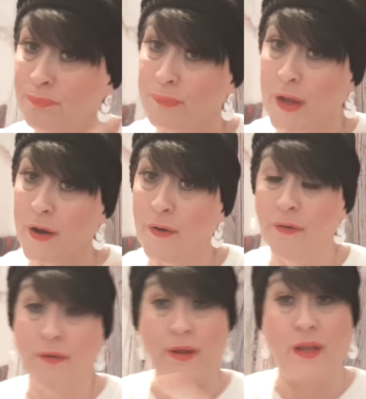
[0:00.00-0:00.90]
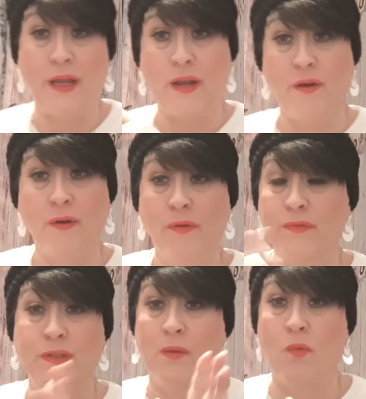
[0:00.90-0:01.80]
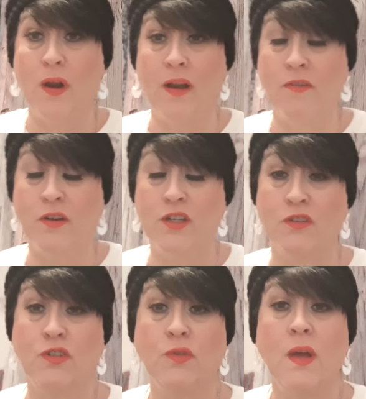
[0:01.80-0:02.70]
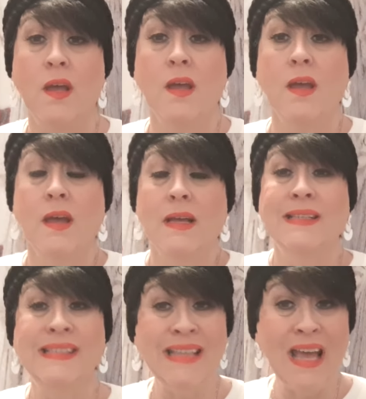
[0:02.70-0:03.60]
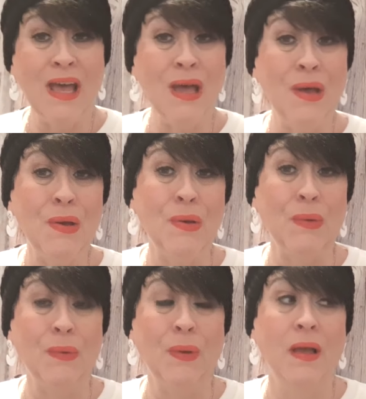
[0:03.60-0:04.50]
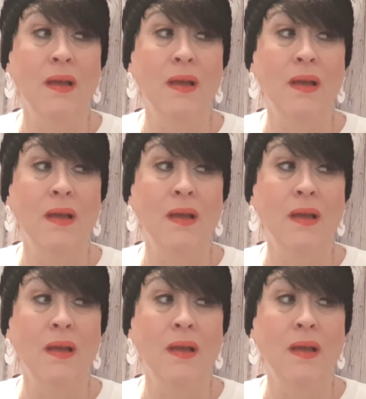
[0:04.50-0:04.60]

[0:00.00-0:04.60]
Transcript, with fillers: there, here, somewhere. I've already showed you. So,